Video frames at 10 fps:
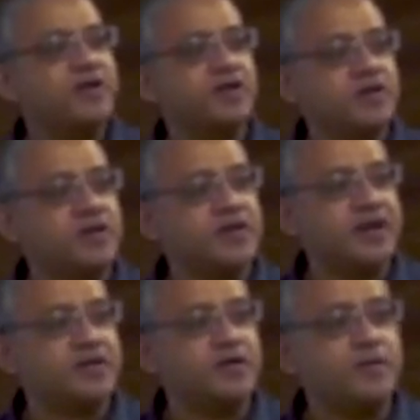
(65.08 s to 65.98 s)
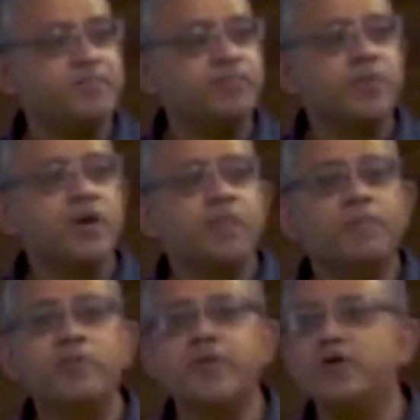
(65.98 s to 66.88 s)
and a little later.
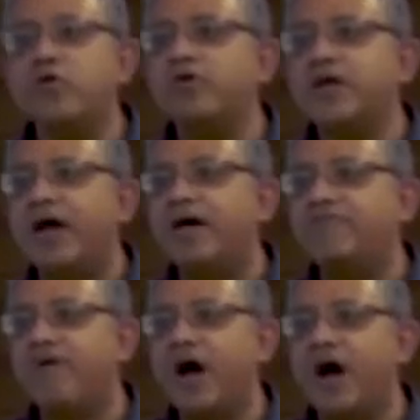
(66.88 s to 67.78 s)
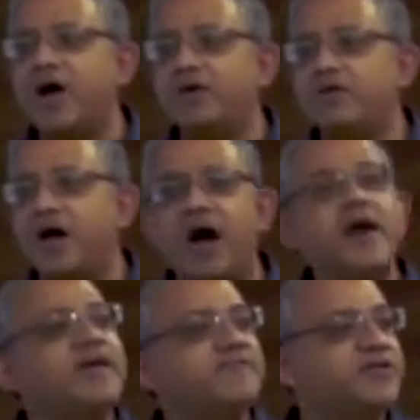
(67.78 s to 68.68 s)
But we don't have
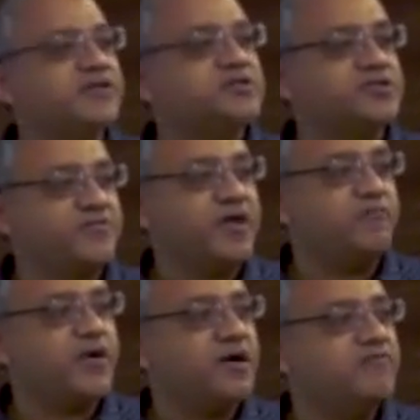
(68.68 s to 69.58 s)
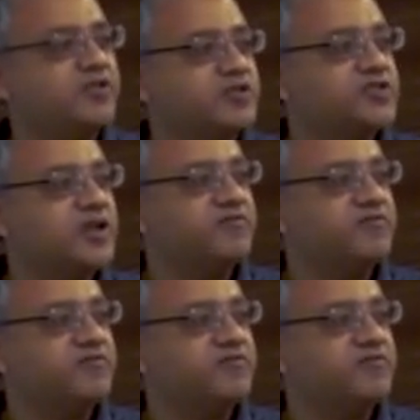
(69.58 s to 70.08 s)
hard evidence of them. We have literature